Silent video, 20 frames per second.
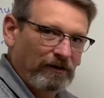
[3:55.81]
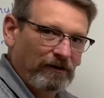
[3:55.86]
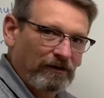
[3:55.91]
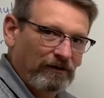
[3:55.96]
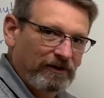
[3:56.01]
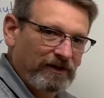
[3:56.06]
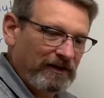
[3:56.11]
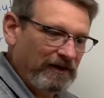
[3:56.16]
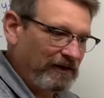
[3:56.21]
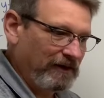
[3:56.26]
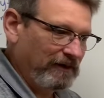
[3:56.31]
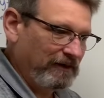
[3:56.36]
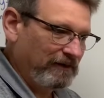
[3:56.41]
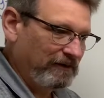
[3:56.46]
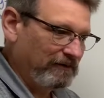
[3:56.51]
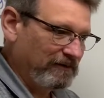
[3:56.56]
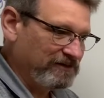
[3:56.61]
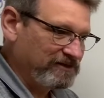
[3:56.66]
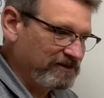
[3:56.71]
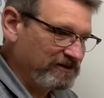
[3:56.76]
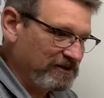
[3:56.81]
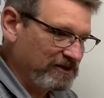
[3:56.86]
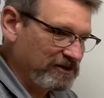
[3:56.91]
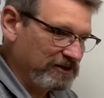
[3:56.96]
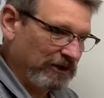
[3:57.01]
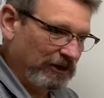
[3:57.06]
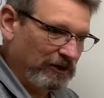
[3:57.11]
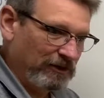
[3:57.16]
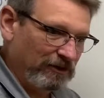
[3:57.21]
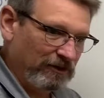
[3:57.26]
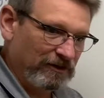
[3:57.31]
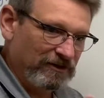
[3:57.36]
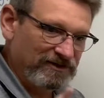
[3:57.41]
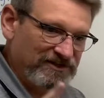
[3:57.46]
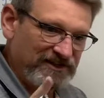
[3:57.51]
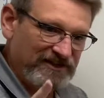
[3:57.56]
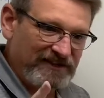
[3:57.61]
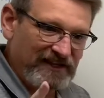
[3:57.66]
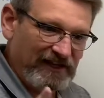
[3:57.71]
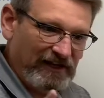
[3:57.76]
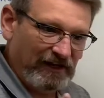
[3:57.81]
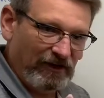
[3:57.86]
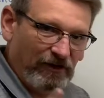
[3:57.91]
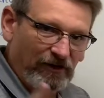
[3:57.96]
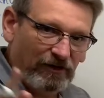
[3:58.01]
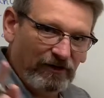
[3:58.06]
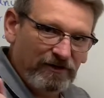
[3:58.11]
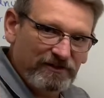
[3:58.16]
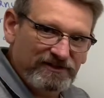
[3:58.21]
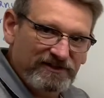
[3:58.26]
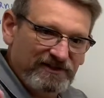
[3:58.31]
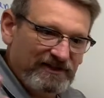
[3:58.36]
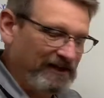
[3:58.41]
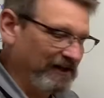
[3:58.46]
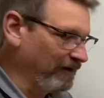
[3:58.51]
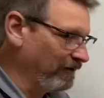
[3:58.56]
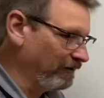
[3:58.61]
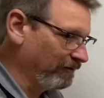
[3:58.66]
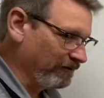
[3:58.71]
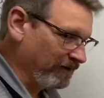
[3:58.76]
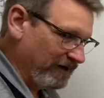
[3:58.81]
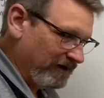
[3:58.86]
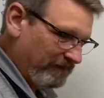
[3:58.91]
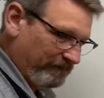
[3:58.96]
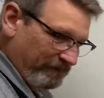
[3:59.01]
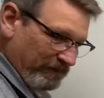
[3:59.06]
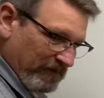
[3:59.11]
Okay, is it this long or is it that long or is it that long, right?